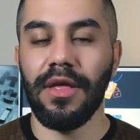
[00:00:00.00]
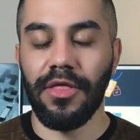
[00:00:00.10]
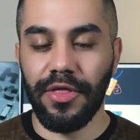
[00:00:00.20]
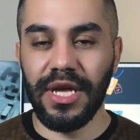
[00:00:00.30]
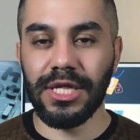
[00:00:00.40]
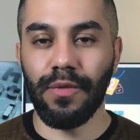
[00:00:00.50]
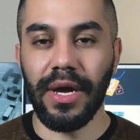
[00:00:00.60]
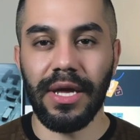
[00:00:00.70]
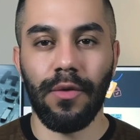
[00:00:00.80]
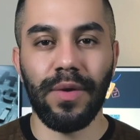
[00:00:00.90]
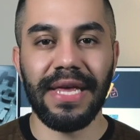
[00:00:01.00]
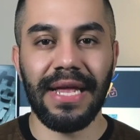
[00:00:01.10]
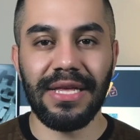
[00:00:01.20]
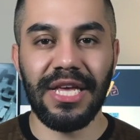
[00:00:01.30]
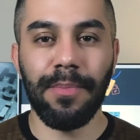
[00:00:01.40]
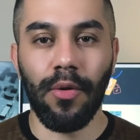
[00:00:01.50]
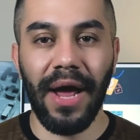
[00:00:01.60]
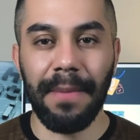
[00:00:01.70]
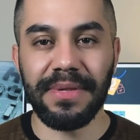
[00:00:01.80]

This way, we can keep our app